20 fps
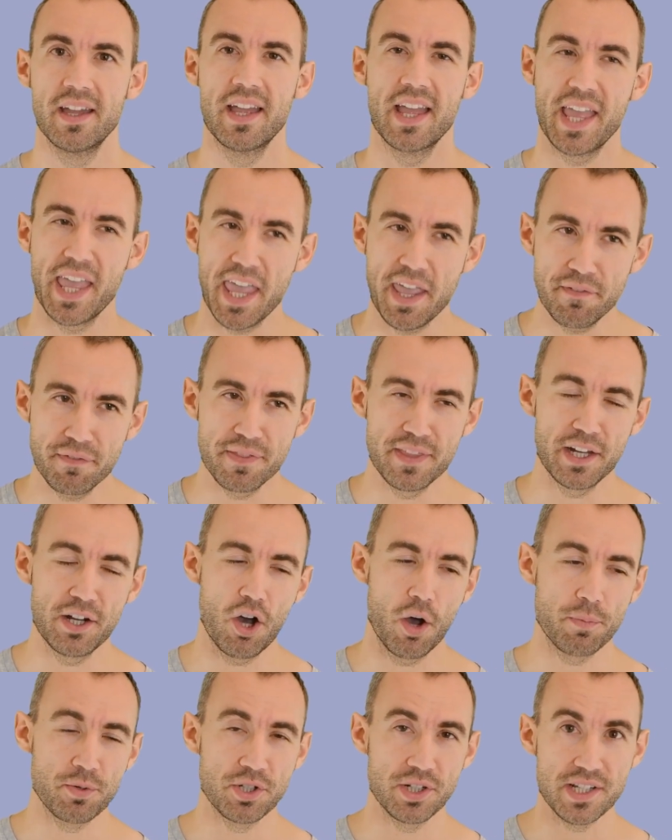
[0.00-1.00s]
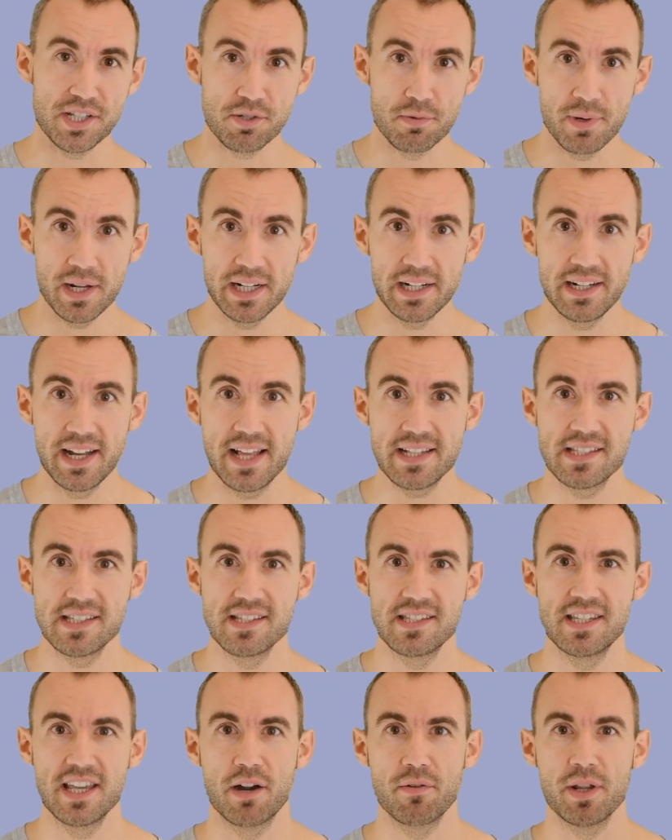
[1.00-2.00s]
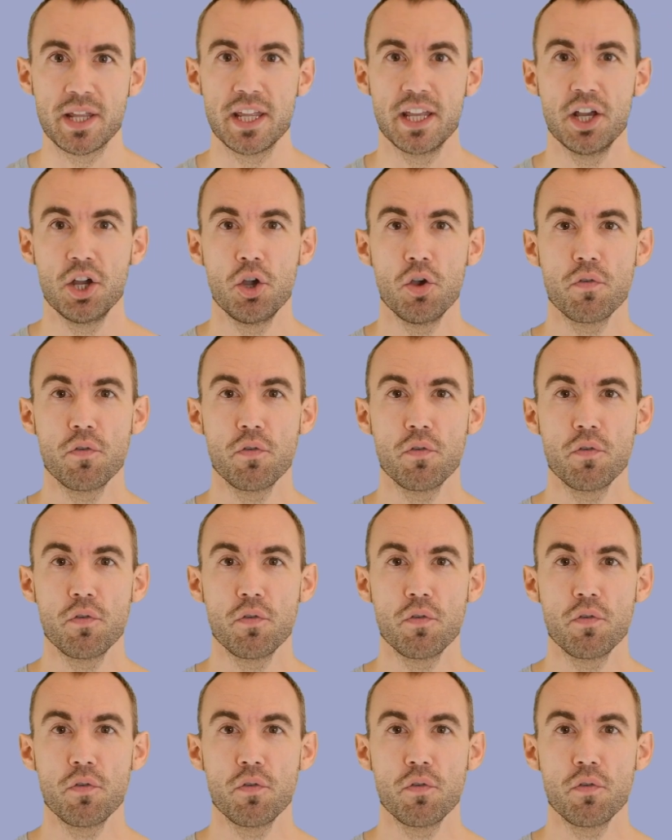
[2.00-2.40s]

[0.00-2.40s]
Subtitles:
If that option is really necessary